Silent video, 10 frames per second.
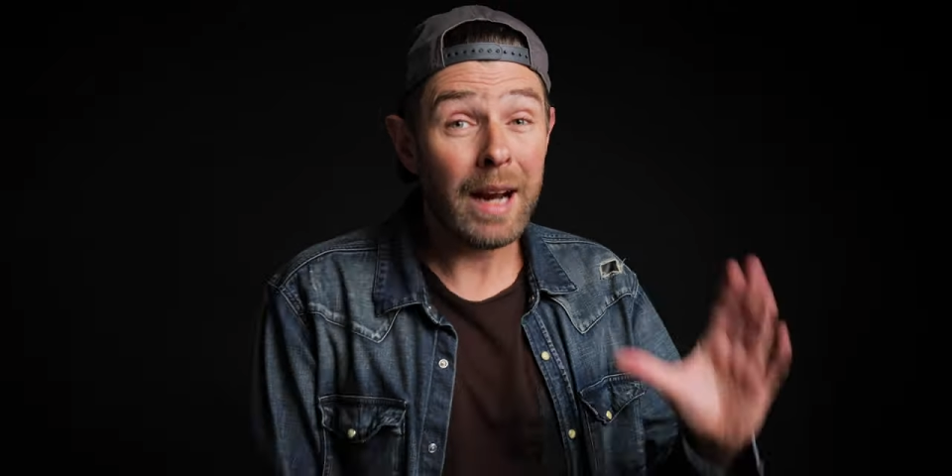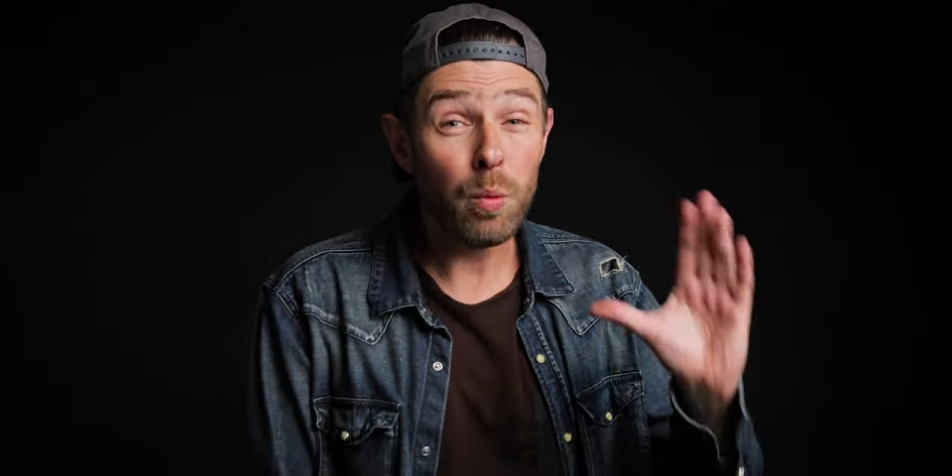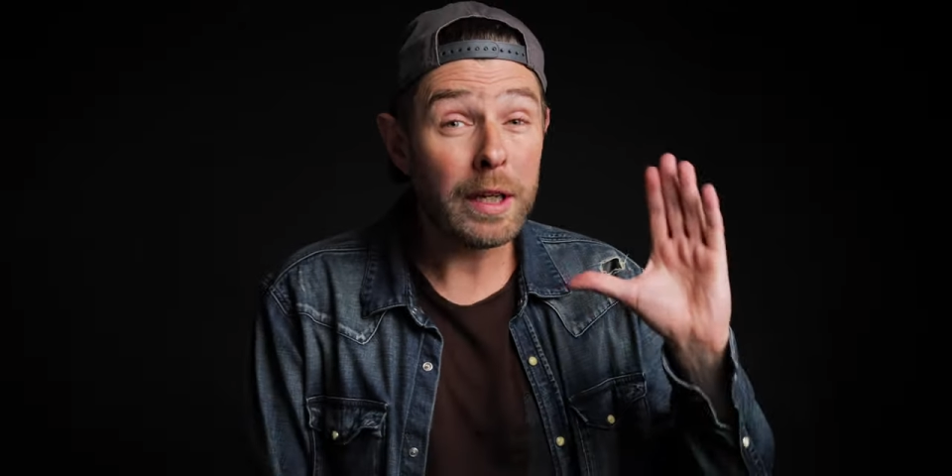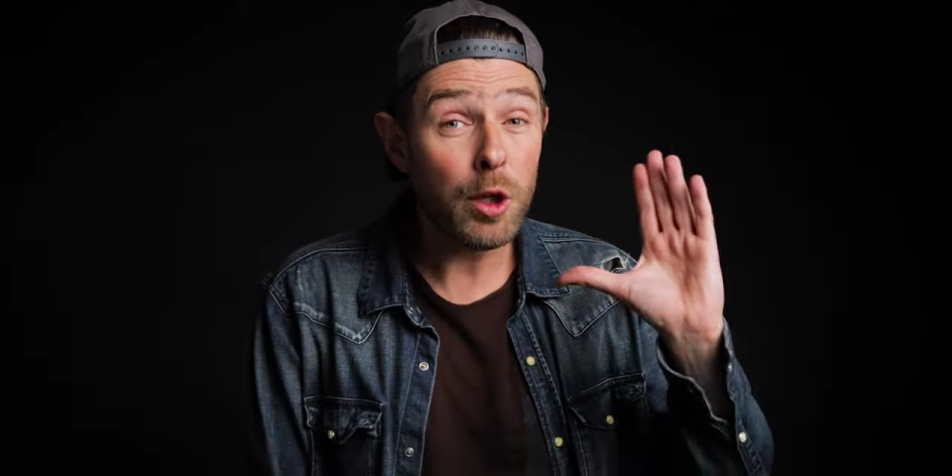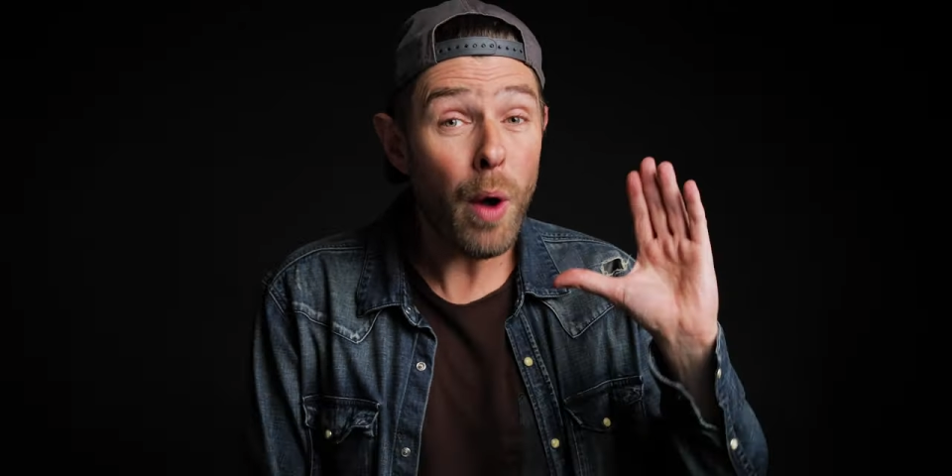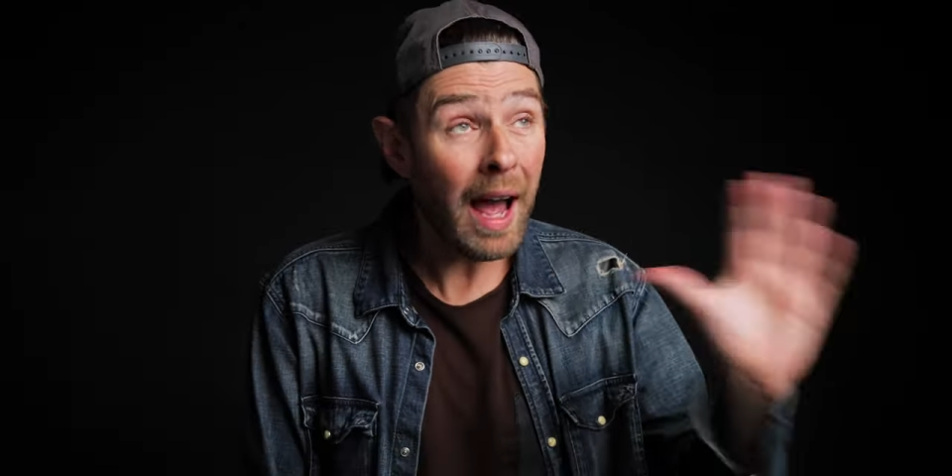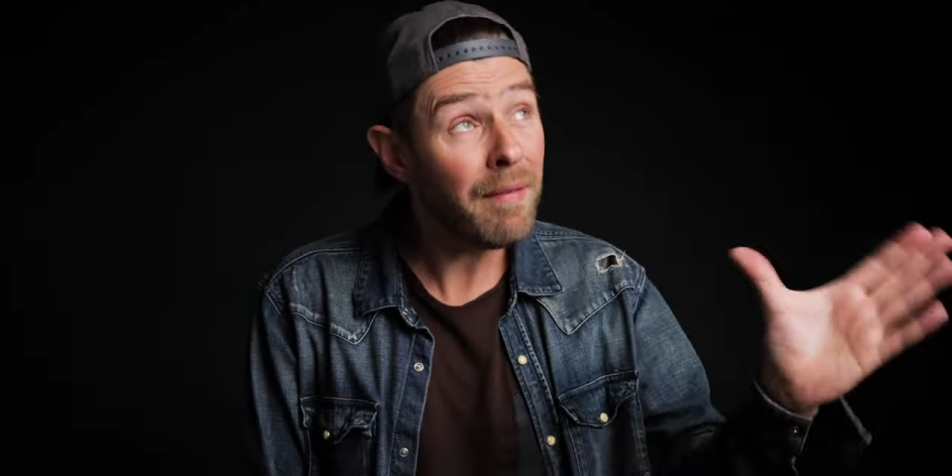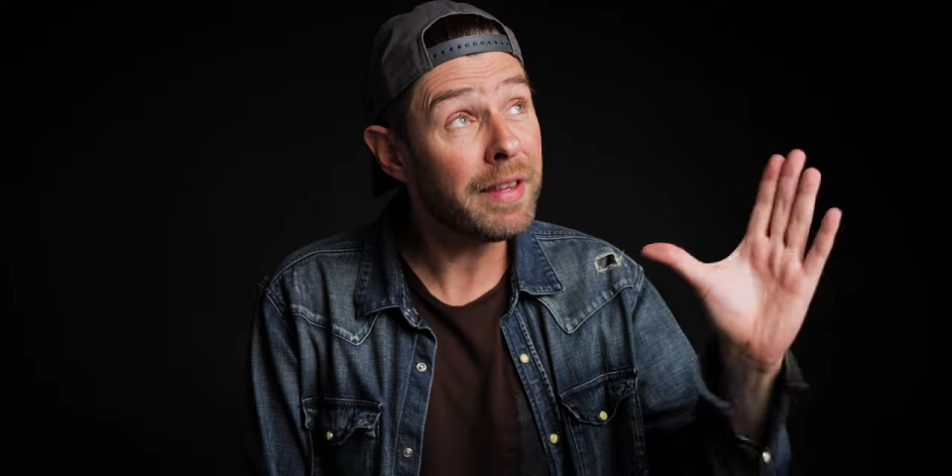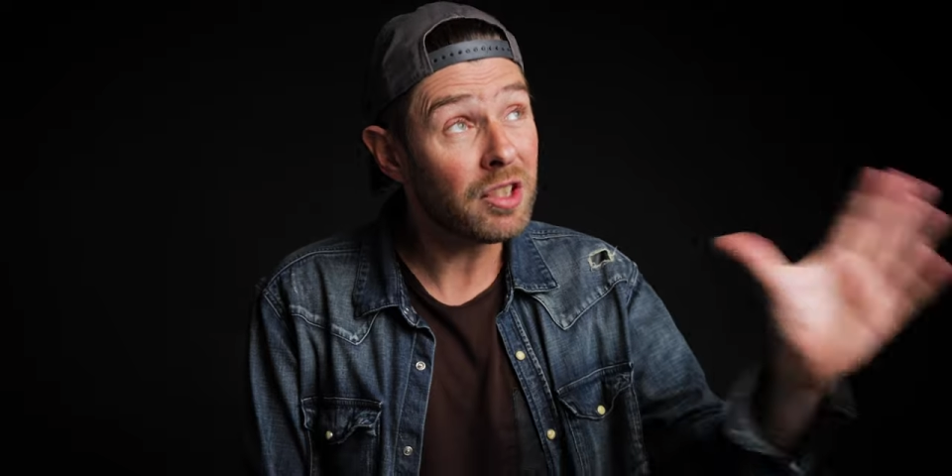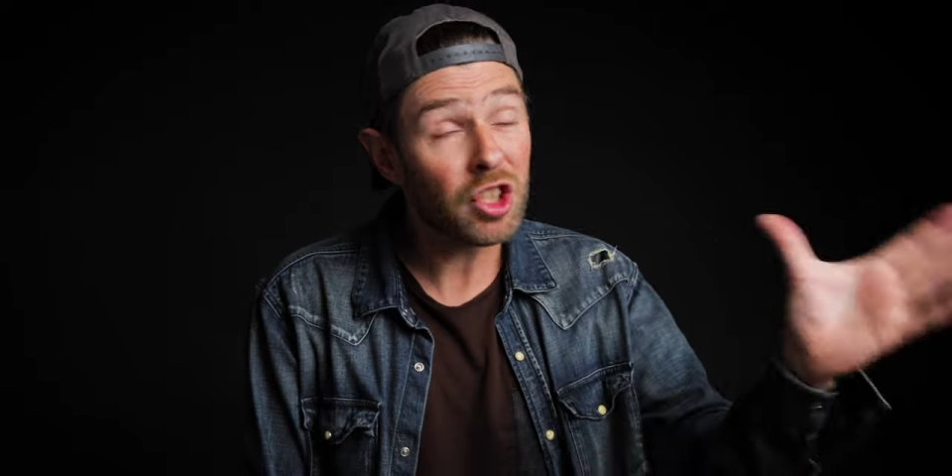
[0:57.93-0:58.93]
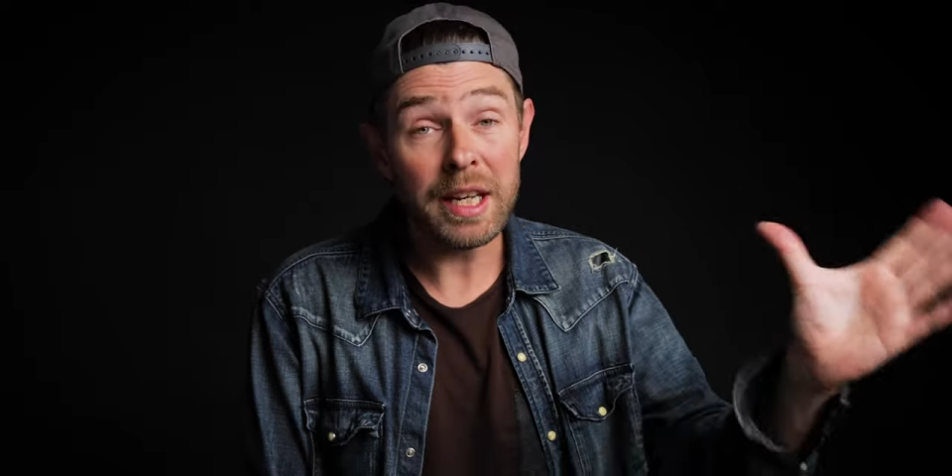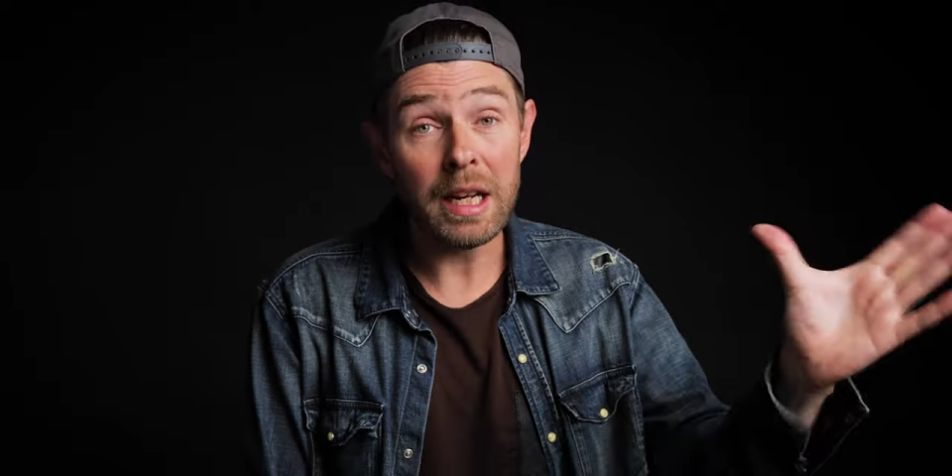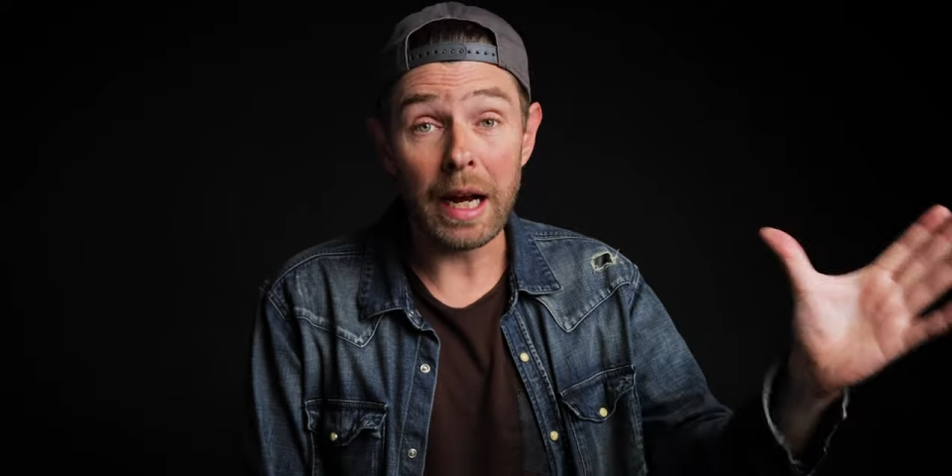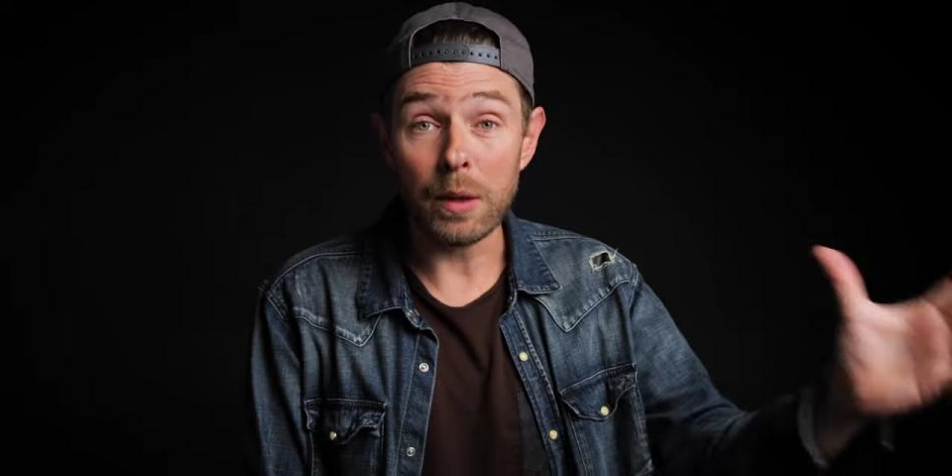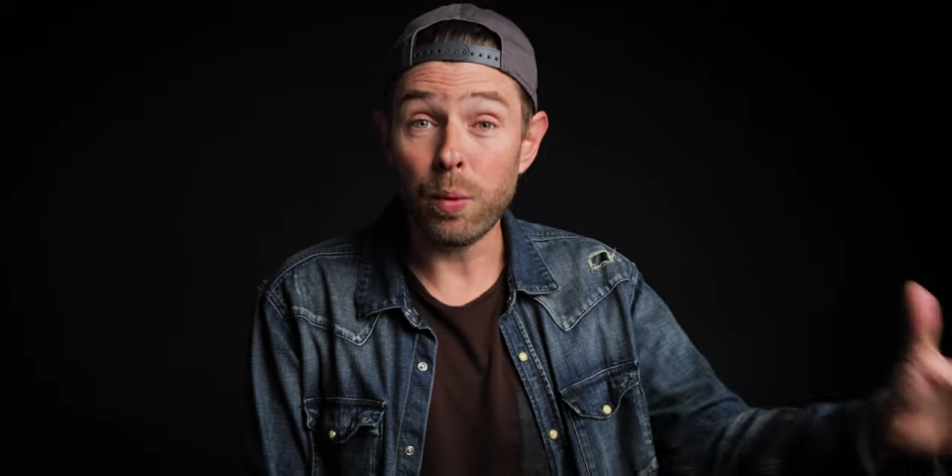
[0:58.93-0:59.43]
And when you have this
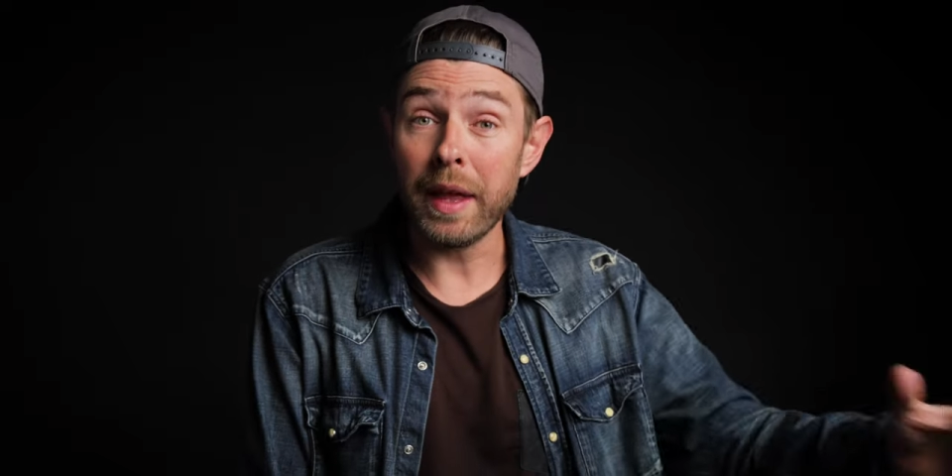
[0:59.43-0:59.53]
key light